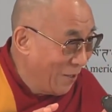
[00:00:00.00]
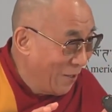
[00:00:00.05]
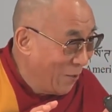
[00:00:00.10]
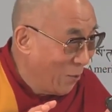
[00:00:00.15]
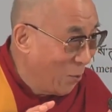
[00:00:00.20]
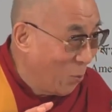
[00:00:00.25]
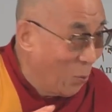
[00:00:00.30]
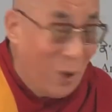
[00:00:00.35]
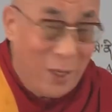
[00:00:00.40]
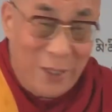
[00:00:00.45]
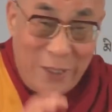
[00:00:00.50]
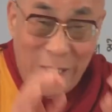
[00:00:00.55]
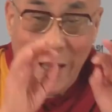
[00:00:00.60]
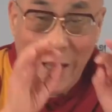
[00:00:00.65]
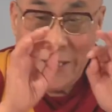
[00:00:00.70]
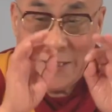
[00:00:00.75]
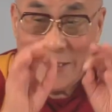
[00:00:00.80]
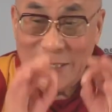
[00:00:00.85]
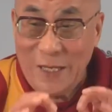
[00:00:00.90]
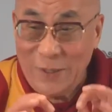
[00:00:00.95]
What
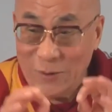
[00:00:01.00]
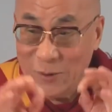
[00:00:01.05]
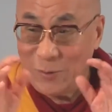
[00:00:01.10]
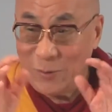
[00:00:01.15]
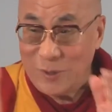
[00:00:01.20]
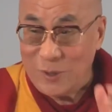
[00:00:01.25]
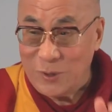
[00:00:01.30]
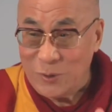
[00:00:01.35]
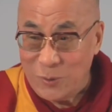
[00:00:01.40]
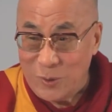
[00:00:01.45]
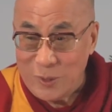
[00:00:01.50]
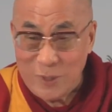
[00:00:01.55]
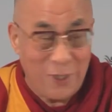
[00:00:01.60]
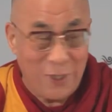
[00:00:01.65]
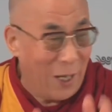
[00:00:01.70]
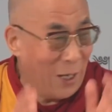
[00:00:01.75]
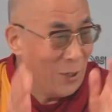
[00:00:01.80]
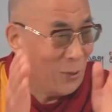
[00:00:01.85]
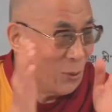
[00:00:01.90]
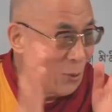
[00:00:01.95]
exact sort of situation,
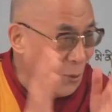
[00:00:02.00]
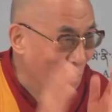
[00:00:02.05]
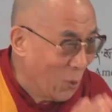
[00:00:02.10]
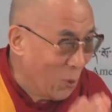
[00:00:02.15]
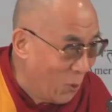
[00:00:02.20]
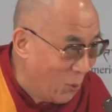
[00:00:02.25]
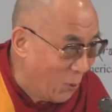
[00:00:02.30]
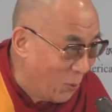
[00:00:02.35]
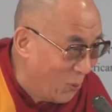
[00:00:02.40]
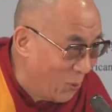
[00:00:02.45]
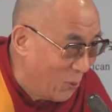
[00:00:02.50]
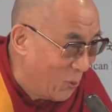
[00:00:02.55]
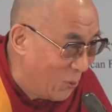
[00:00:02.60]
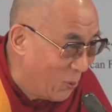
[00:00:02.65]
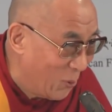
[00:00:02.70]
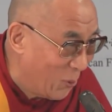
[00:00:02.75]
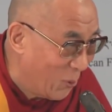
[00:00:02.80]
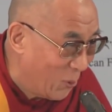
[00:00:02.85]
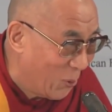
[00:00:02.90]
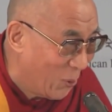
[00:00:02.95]
I don't know.
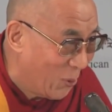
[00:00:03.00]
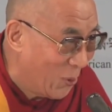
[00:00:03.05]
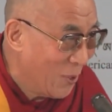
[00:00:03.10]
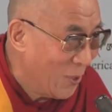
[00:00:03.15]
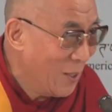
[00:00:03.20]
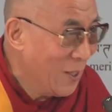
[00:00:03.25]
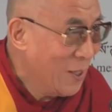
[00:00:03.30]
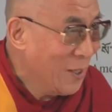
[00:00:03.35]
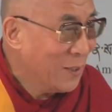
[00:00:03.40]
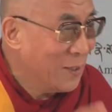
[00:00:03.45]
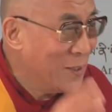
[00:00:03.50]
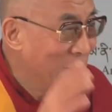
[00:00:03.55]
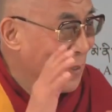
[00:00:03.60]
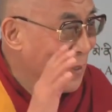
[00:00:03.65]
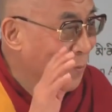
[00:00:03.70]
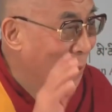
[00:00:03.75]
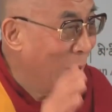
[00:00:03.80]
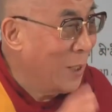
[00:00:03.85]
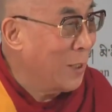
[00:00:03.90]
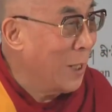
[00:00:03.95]

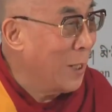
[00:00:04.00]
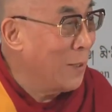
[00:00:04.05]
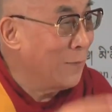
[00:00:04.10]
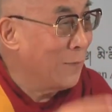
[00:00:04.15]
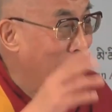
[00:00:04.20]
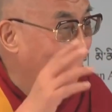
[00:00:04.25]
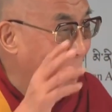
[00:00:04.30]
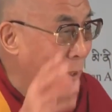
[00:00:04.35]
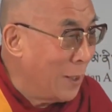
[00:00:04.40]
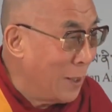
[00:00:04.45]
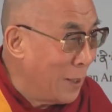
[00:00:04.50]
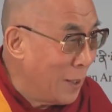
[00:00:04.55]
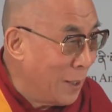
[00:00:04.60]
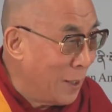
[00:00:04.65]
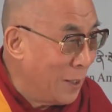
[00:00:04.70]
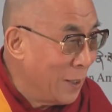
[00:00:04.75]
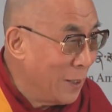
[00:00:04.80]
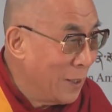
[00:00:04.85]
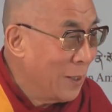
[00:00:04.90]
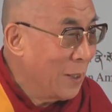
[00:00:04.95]
But then
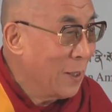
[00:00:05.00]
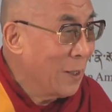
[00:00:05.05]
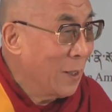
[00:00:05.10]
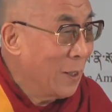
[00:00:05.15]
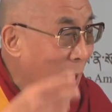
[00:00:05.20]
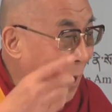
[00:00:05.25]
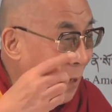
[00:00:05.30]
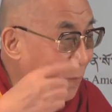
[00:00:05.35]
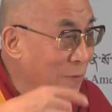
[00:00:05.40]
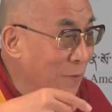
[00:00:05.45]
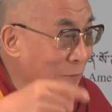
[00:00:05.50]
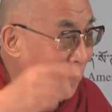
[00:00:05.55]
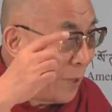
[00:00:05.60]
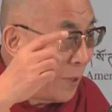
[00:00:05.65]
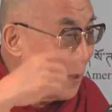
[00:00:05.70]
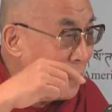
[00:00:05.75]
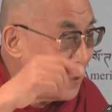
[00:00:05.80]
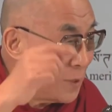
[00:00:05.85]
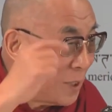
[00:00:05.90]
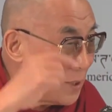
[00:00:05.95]
finally, after
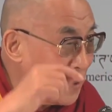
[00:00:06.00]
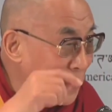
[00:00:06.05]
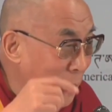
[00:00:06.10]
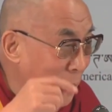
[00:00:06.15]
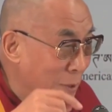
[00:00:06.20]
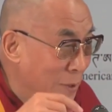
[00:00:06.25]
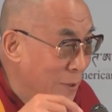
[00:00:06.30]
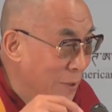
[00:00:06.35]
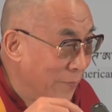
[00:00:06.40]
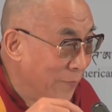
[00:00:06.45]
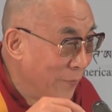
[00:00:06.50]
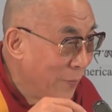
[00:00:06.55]
final judgment,